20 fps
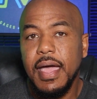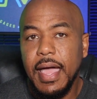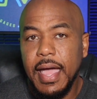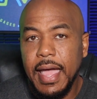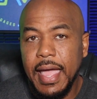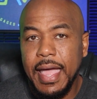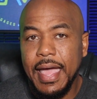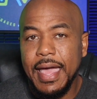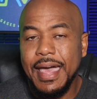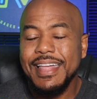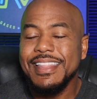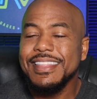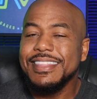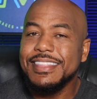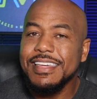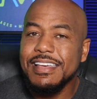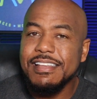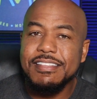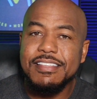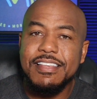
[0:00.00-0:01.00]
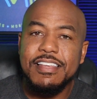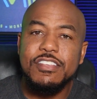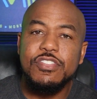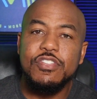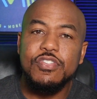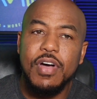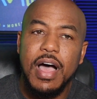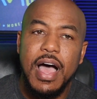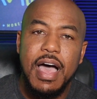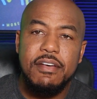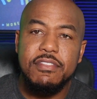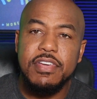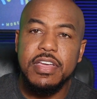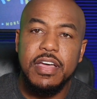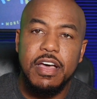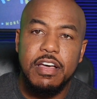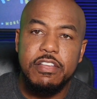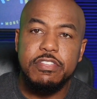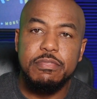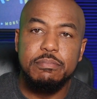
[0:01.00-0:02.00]
And this is
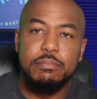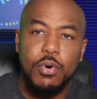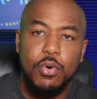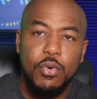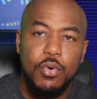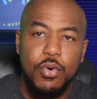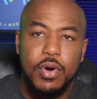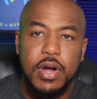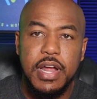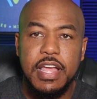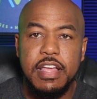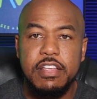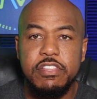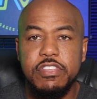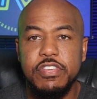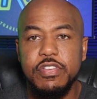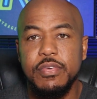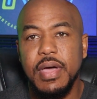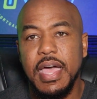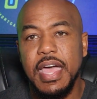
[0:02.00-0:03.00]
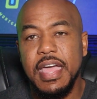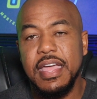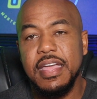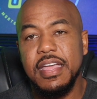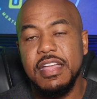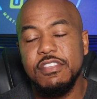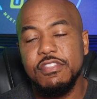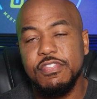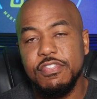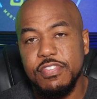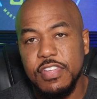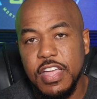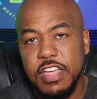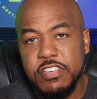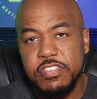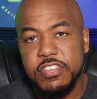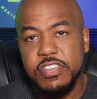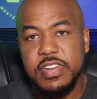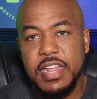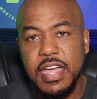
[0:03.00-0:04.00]
driving us more into a
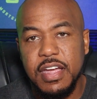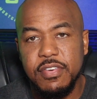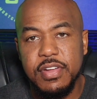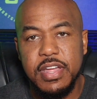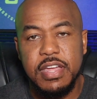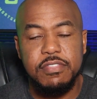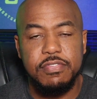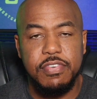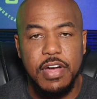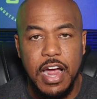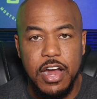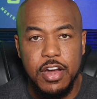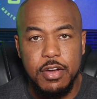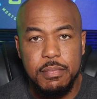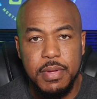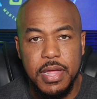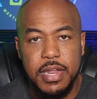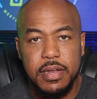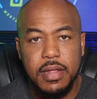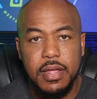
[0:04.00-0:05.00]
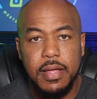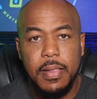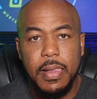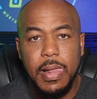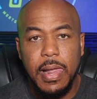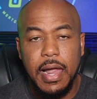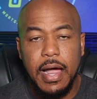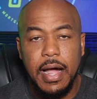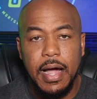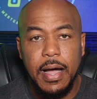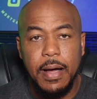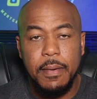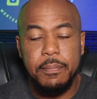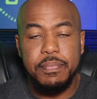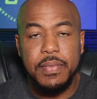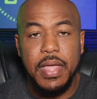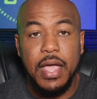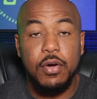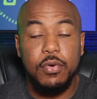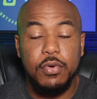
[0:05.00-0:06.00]
inflationary environment,
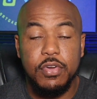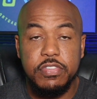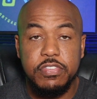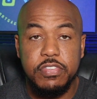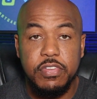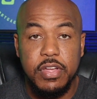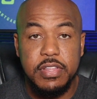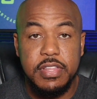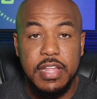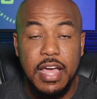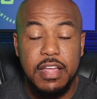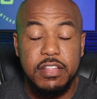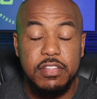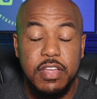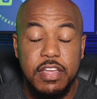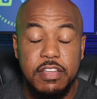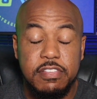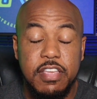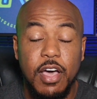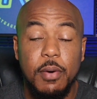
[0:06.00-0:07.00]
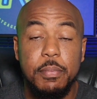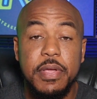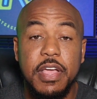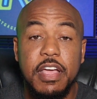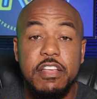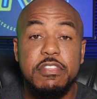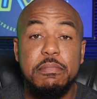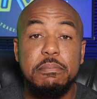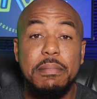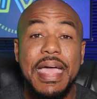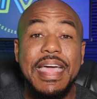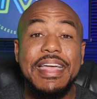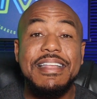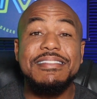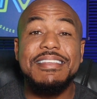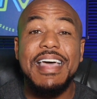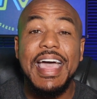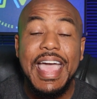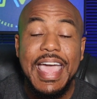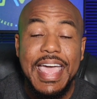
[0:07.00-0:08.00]
it's helping us
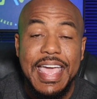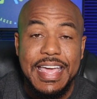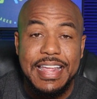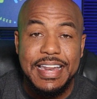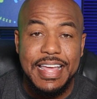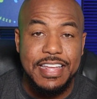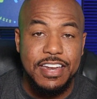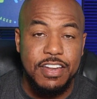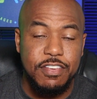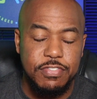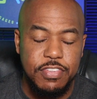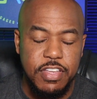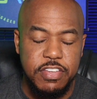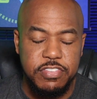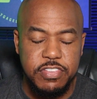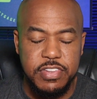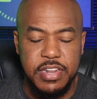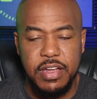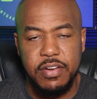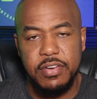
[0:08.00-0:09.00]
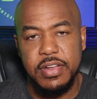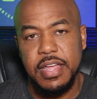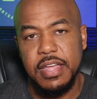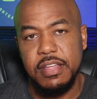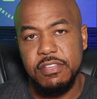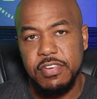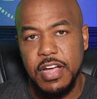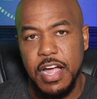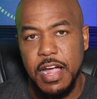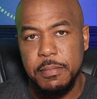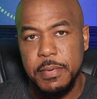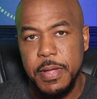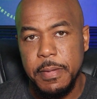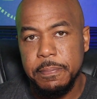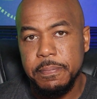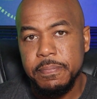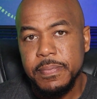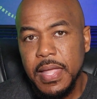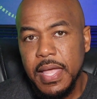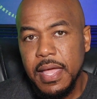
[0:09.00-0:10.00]
maintain an inflationary environment.